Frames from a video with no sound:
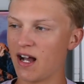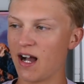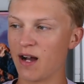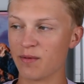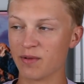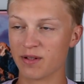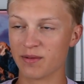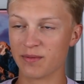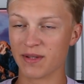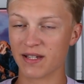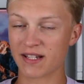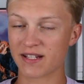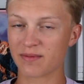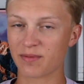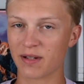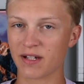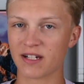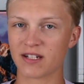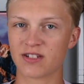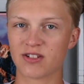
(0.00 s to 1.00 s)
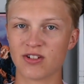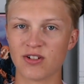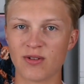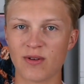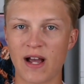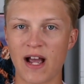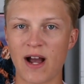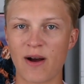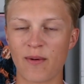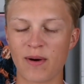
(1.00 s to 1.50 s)
I'm going to be explaining to you
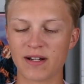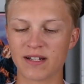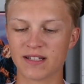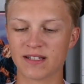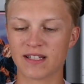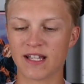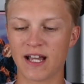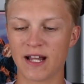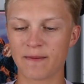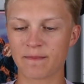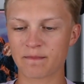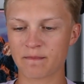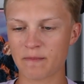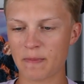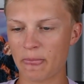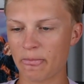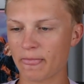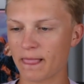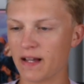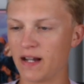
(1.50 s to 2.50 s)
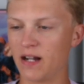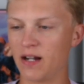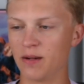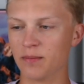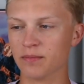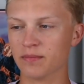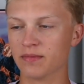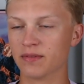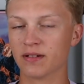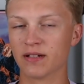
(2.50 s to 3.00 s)
how I did that
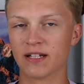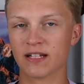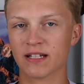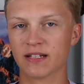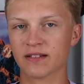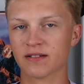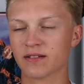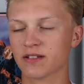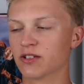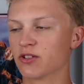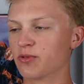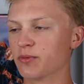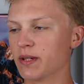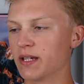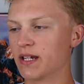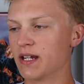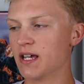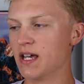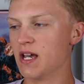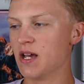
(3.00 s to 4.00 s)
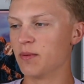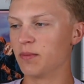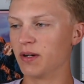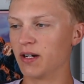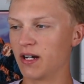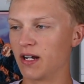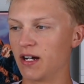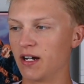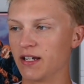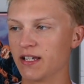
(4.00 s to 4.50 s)
in a little bit.
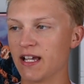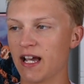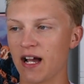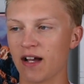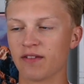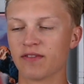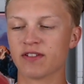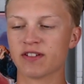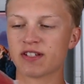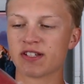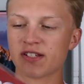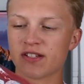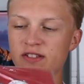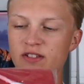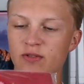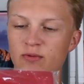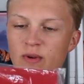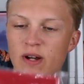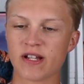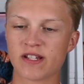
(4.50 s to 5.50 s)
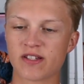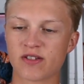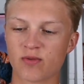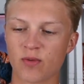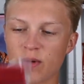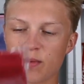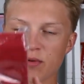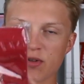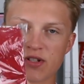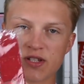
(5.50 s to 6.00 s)
But yeah, this is the red
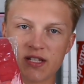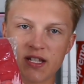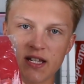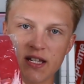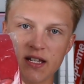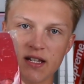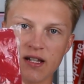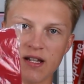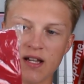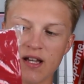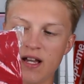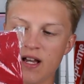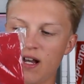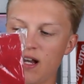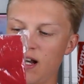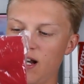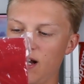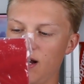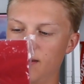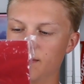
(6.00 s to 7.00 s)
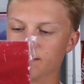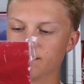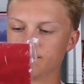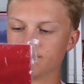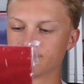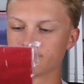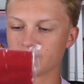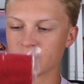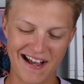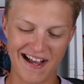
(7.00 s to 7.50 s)
Swimmers tee. I
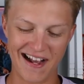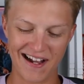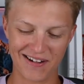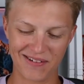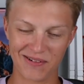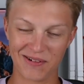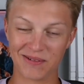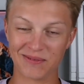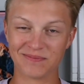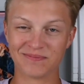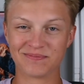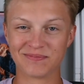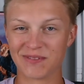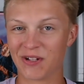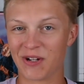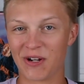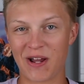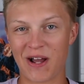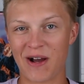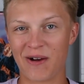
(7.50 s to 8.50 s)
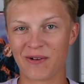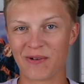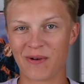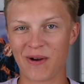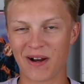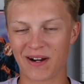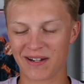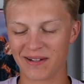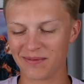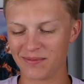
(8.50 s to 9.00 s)
don't know how to
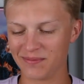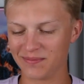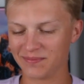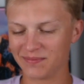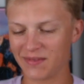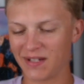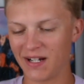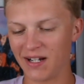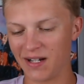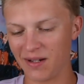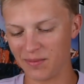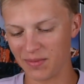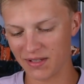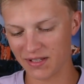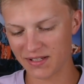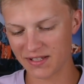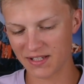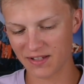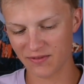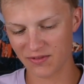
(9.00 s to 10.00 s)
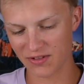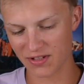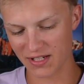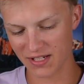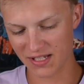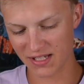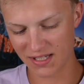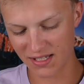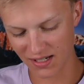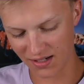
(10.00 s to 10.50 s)
rock it. But let's see if there's any
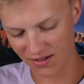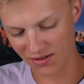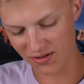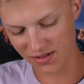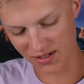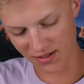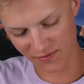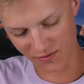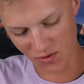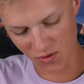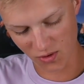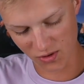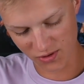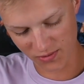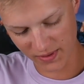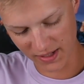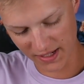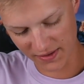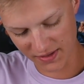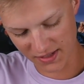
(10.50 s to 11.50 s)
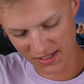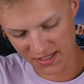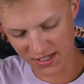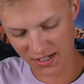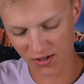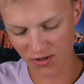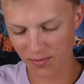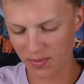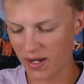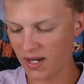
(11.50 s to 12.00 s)
stickers. Of course, we got the
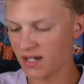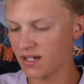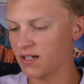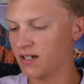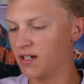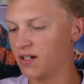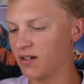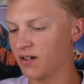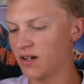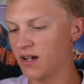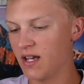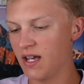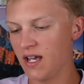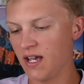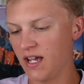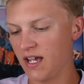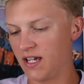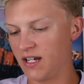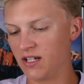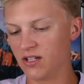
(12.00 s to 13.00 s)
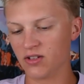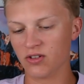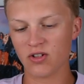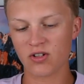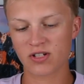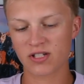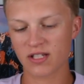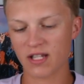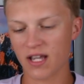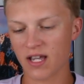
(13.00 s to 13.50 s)
sticker pack in here, and it
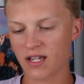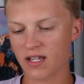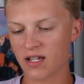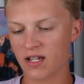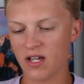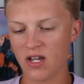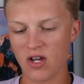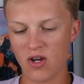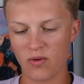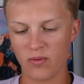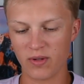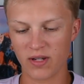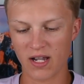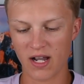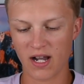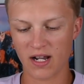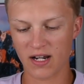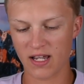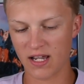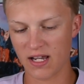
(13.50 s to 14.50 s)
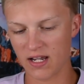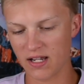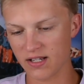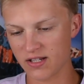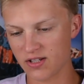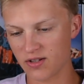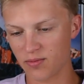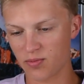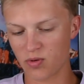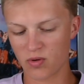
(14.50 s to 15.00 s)
looks like we got a
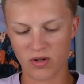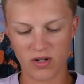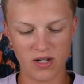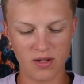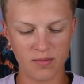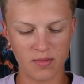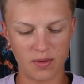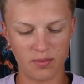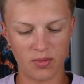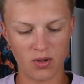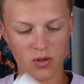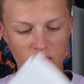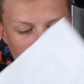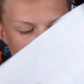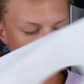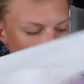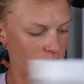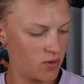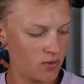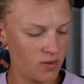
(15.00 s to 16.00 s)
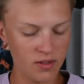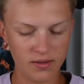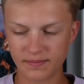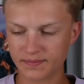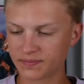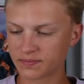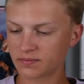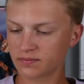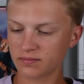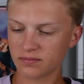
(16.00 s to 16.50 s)
Supreme BOGO,
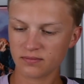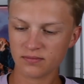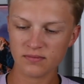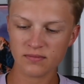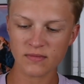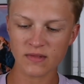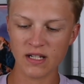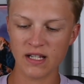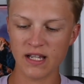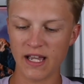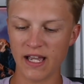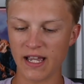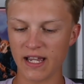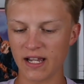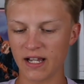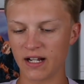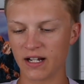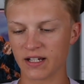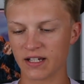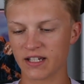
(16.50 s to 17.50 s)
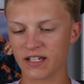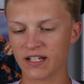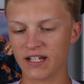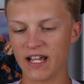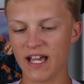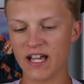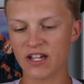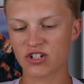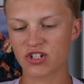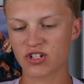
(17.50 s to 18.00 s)
a
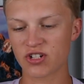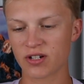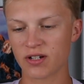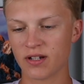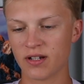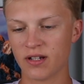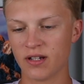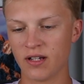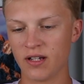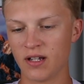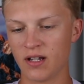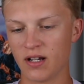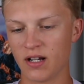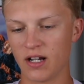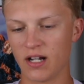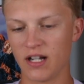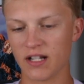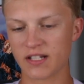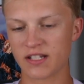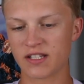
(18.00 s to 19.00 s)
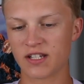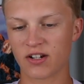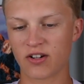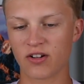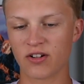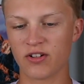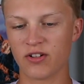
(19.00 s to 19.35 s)
Ganesh sticker.